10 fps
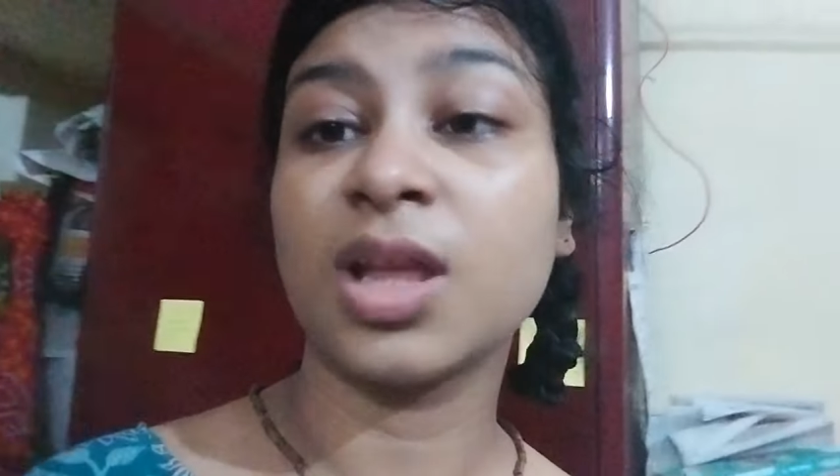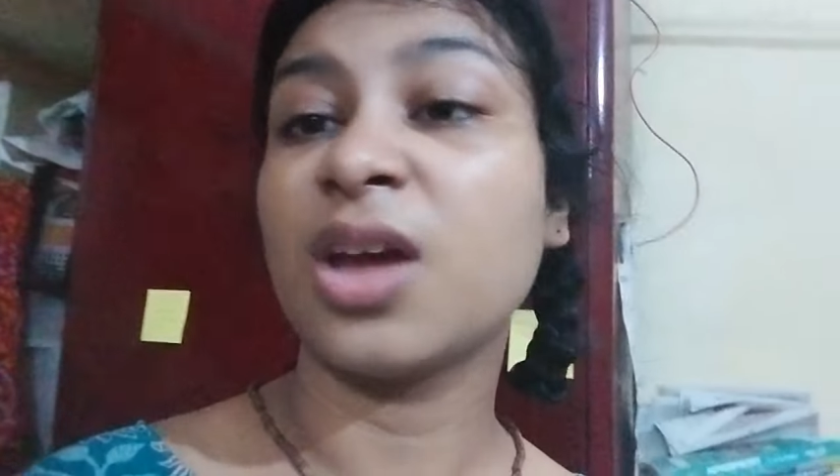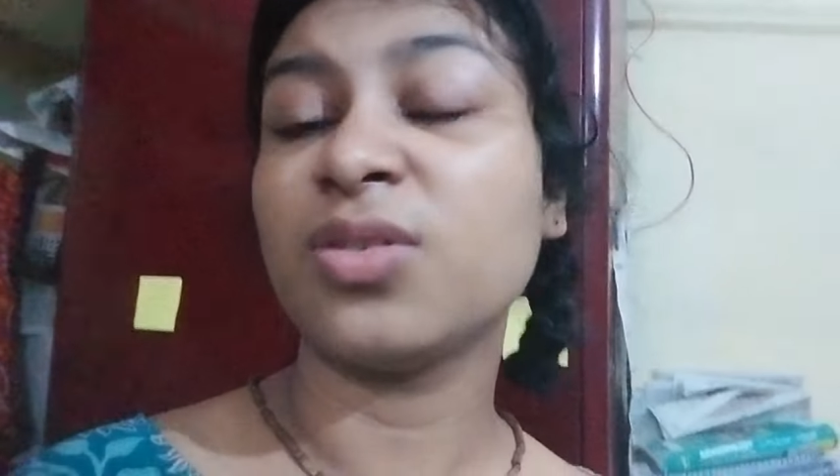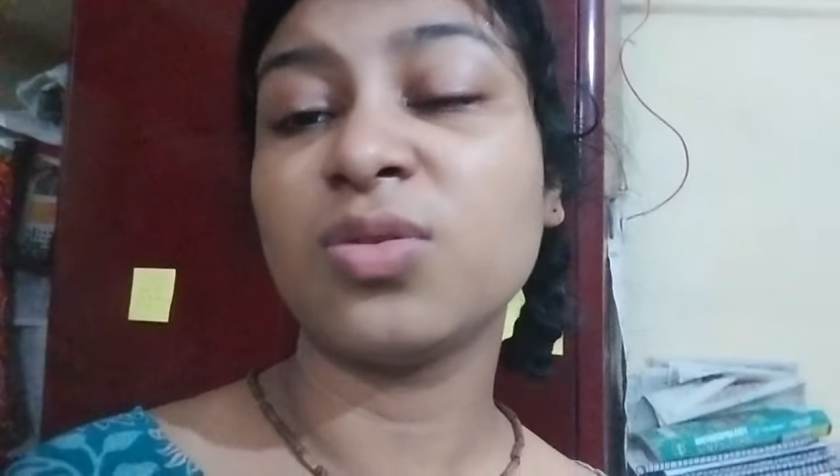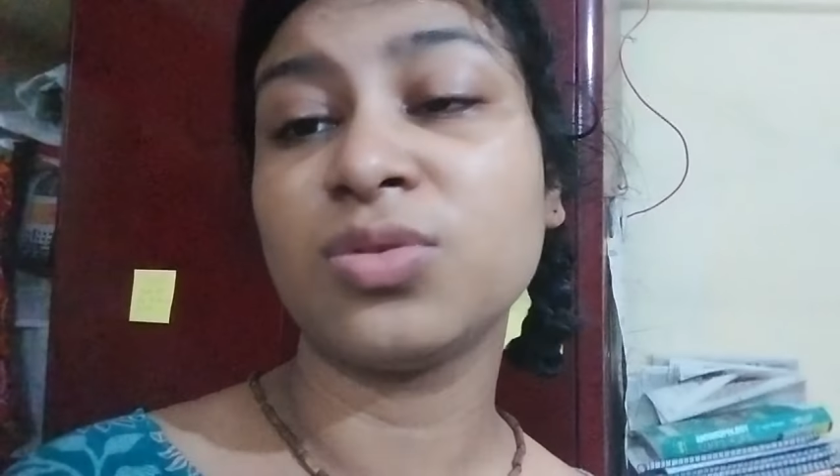I
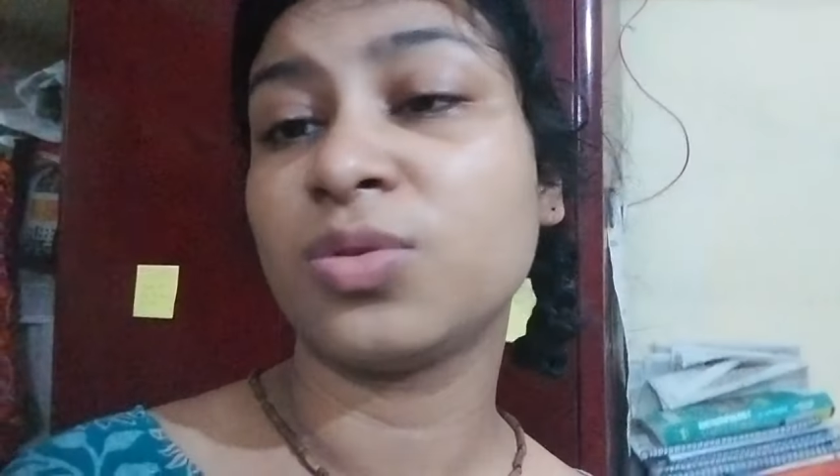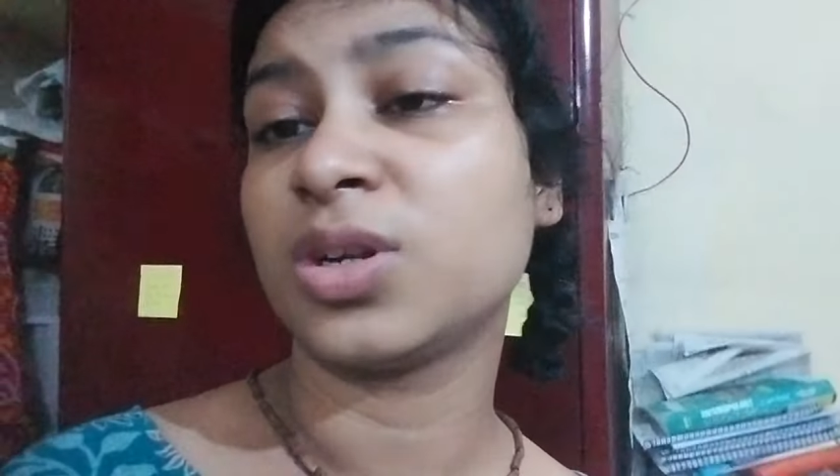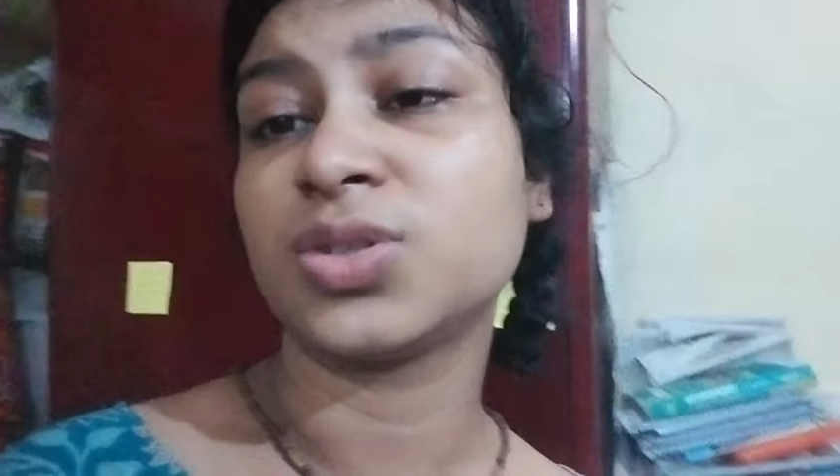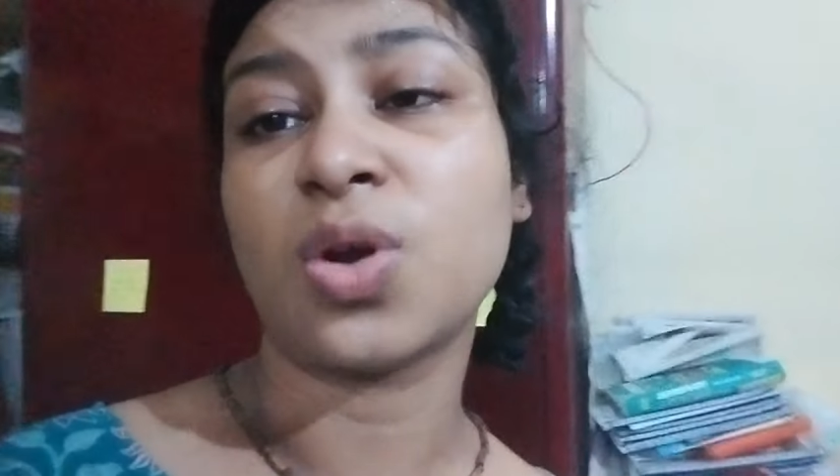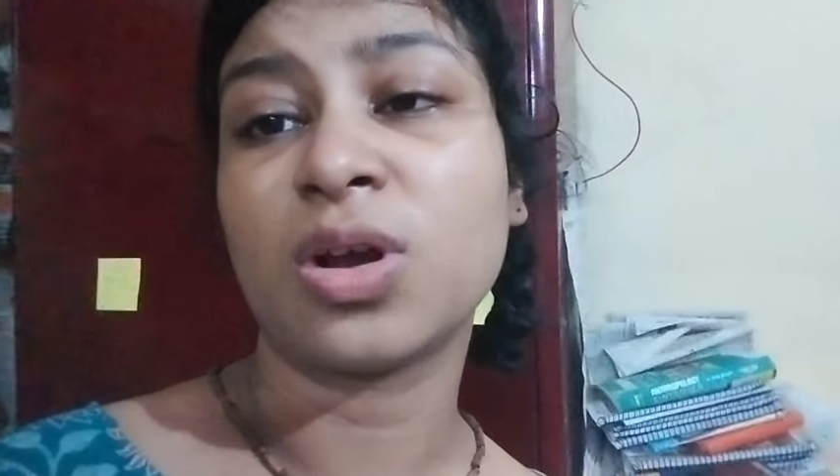don't know, to
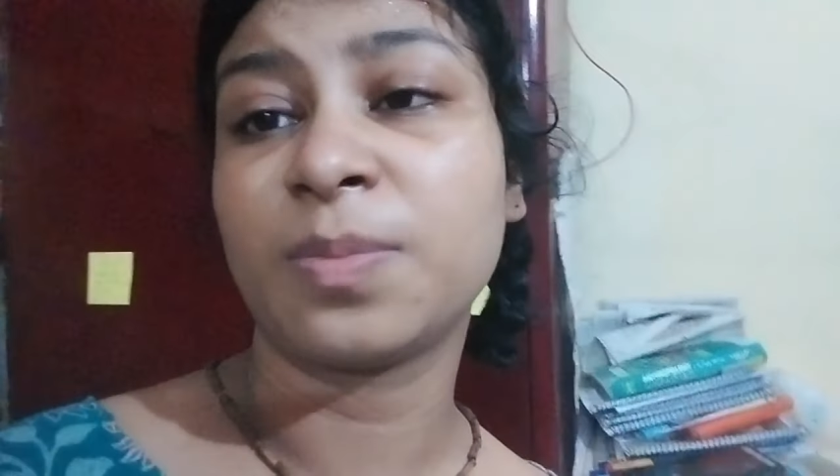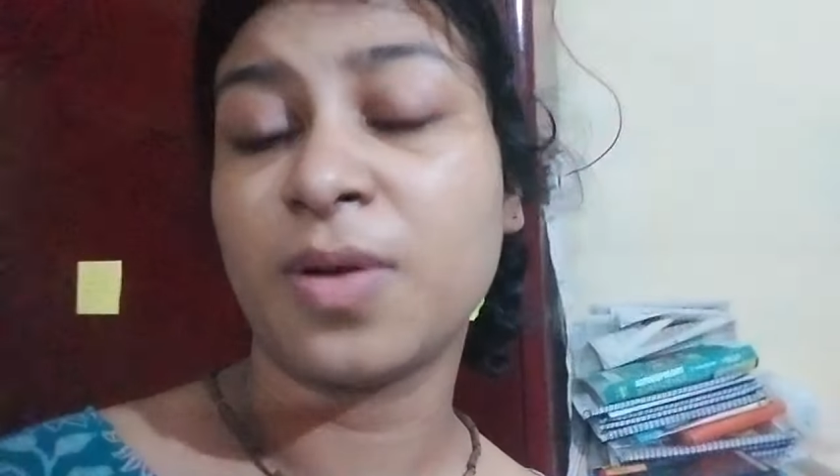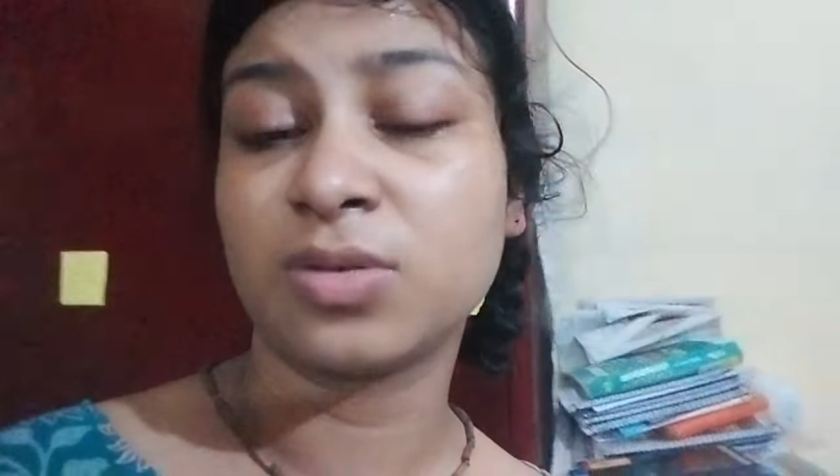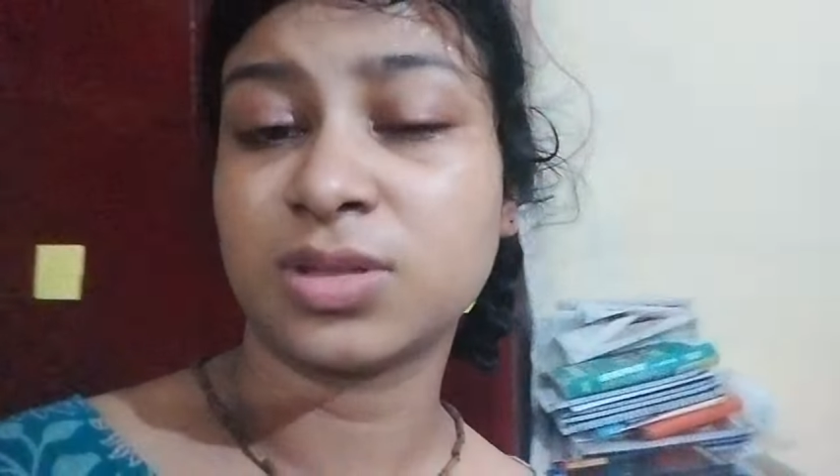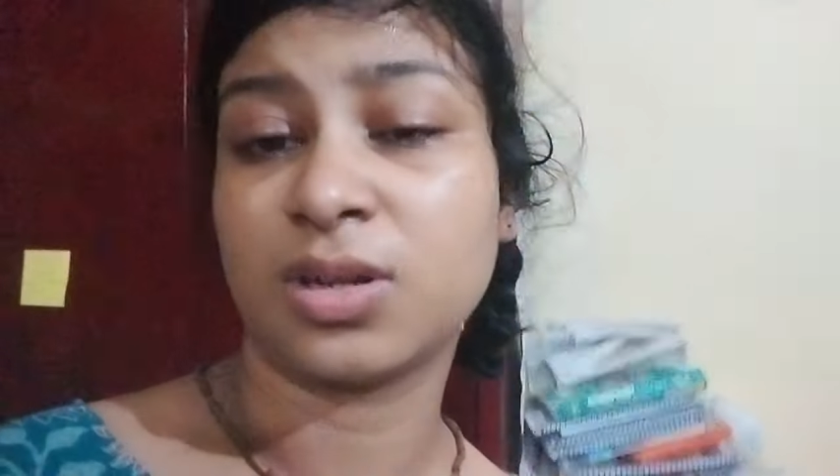talk
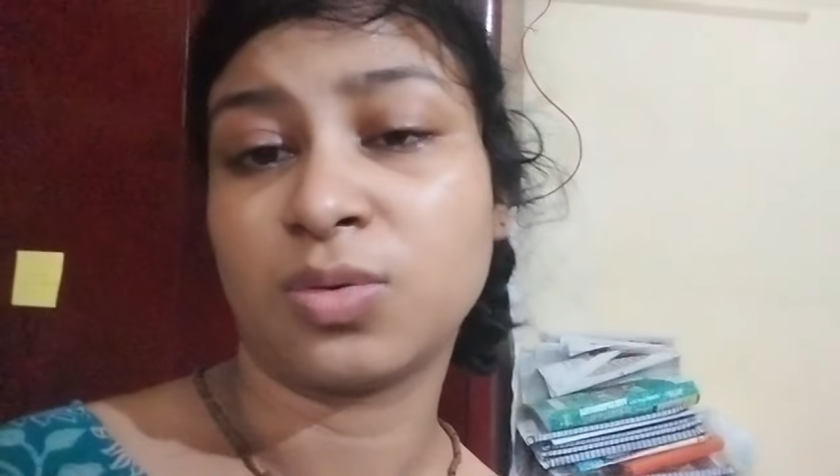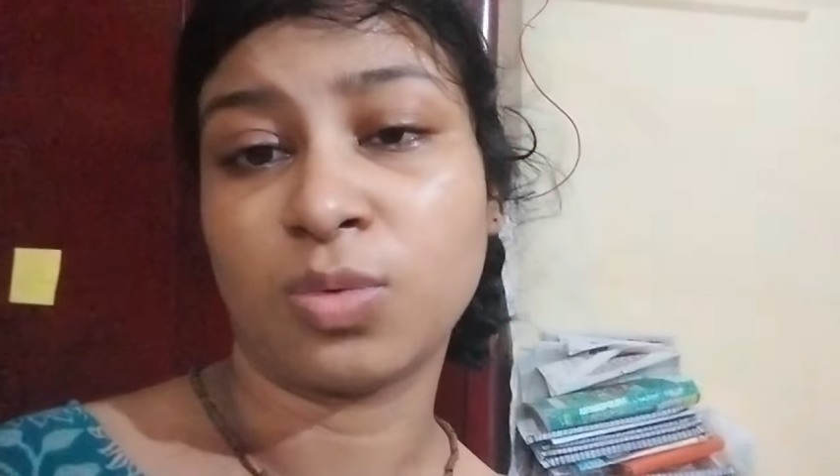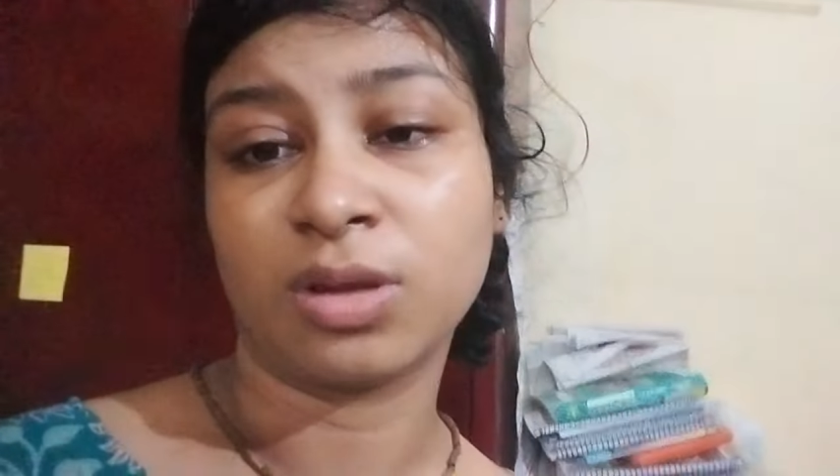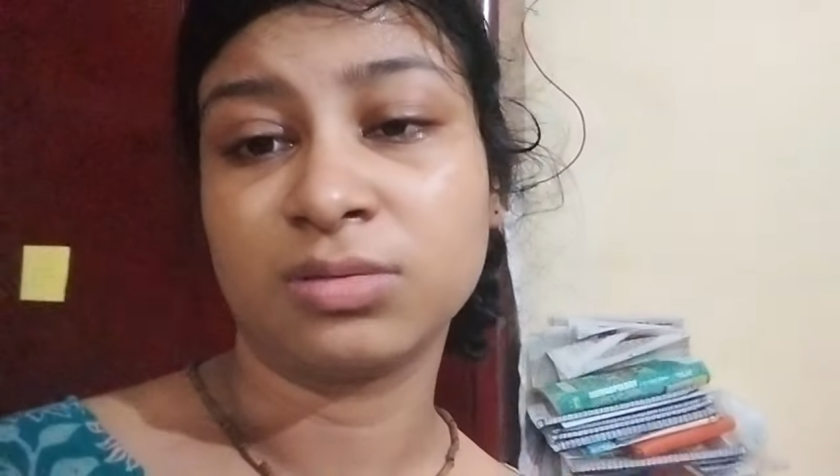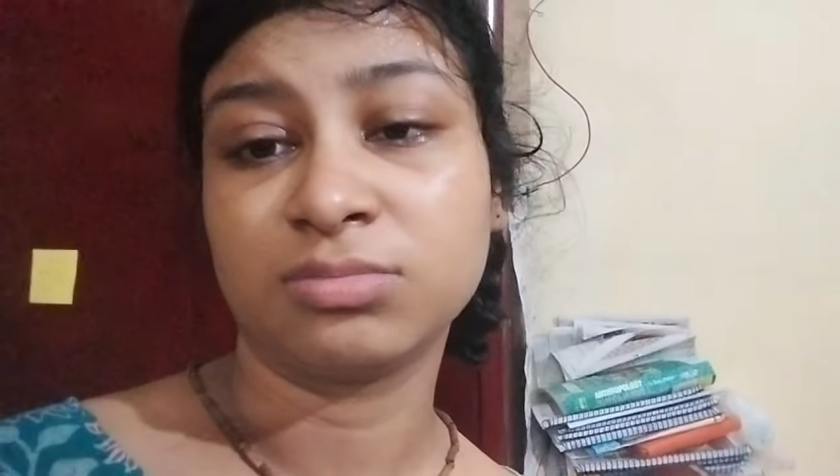about
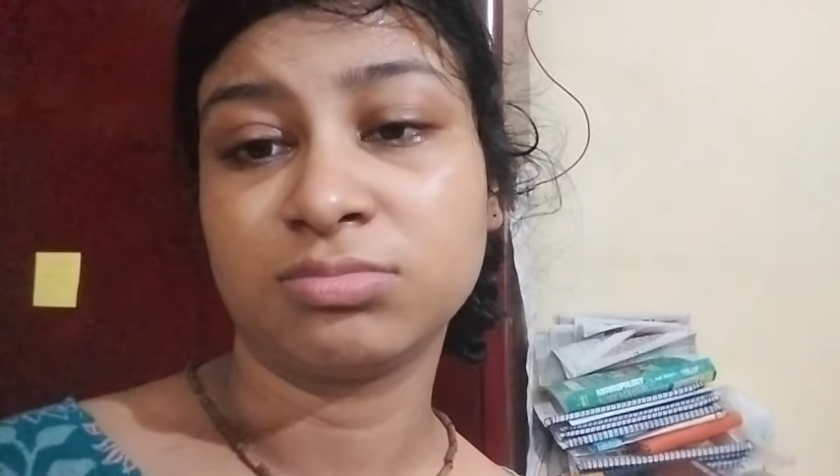anyone,